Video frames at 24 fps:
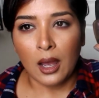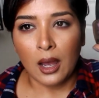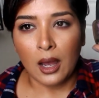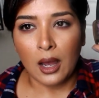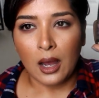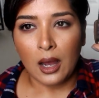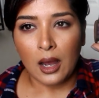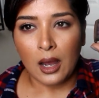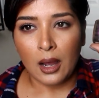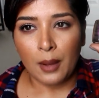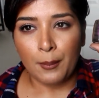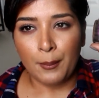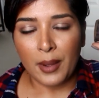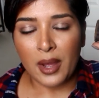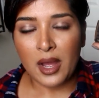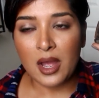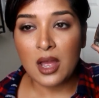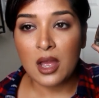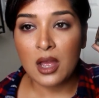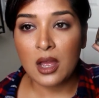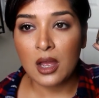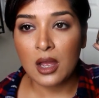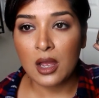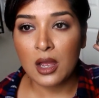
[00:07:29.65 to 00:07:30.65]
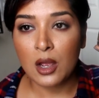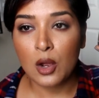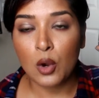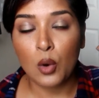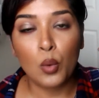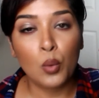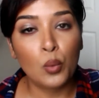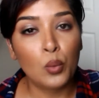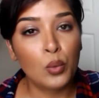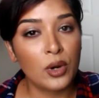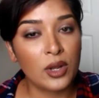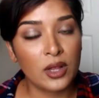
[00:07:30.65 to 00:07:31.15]
um
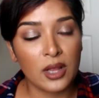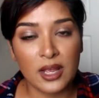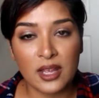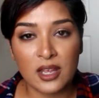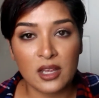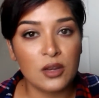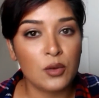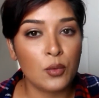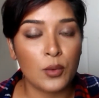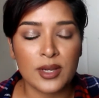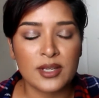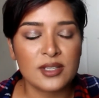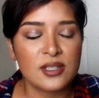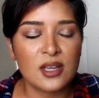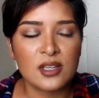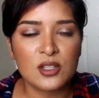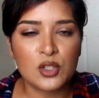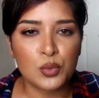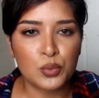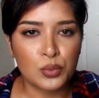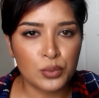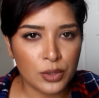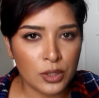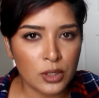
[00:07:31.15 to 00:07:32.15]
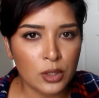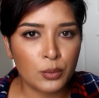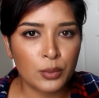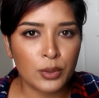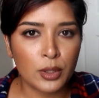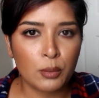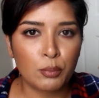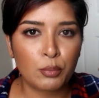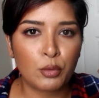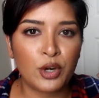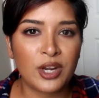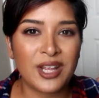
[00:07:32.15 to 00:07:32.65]
real anyways it's really
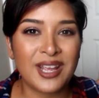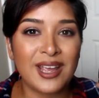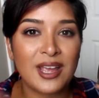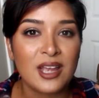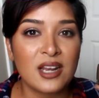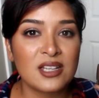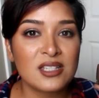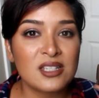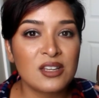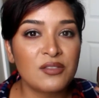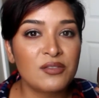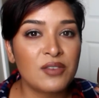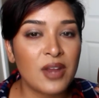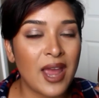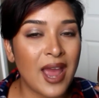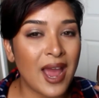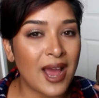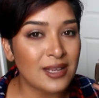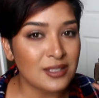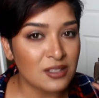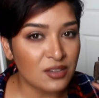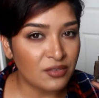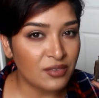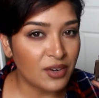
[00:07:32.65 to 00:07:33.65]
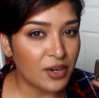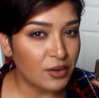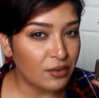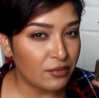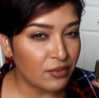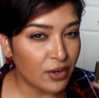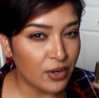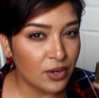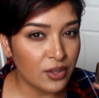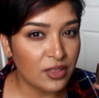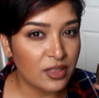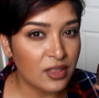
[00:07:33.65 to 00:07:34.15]
really pretty it is a it has a very
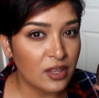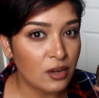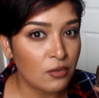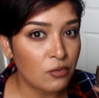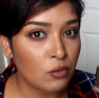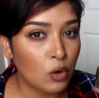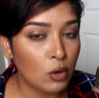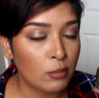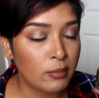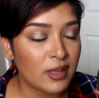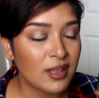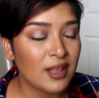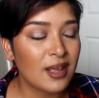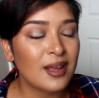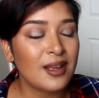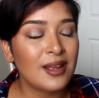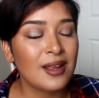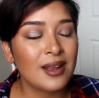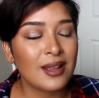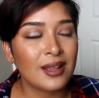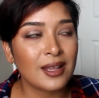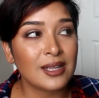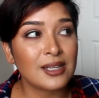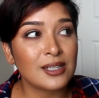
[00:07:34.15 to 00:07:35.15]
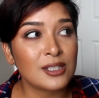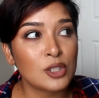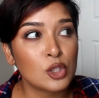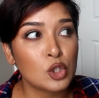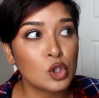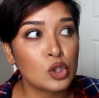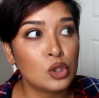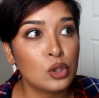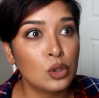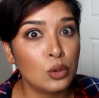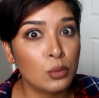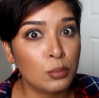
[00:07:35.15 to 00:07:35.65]
very thin formula like
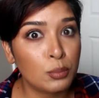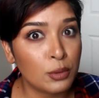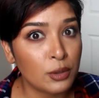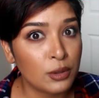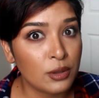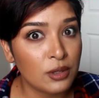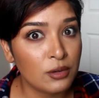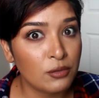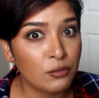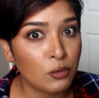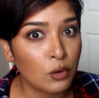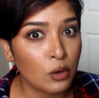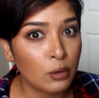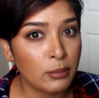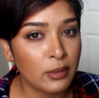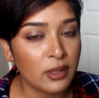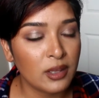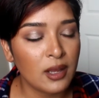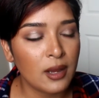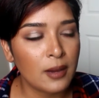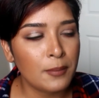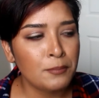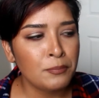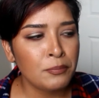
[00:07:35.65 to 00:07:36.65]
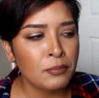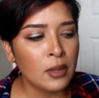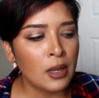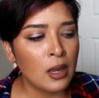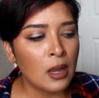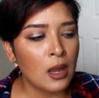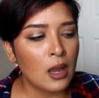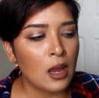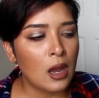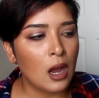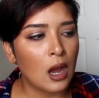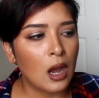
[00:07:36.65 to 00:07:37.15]
super thin formula
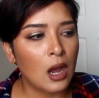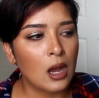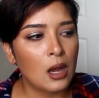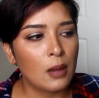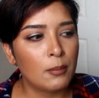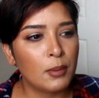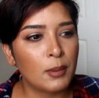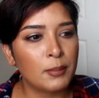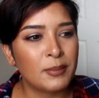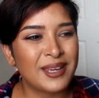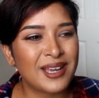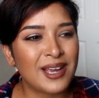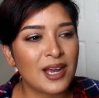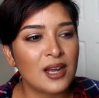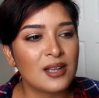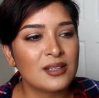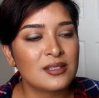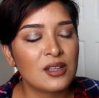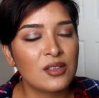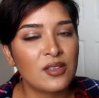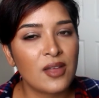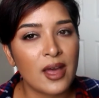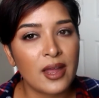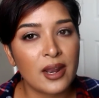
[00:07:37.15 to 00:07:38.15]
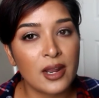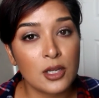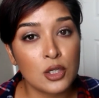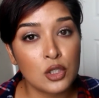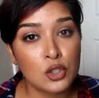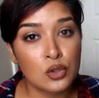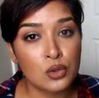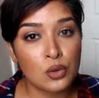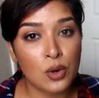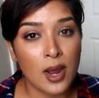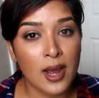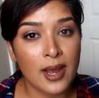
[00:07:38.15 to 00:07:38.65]
uh, but because of that
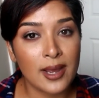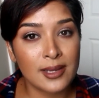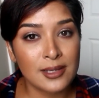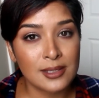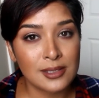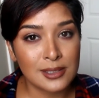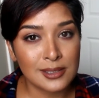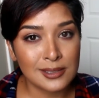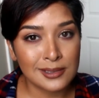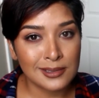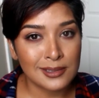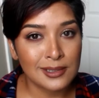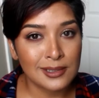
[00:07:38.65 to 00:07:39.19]
it dries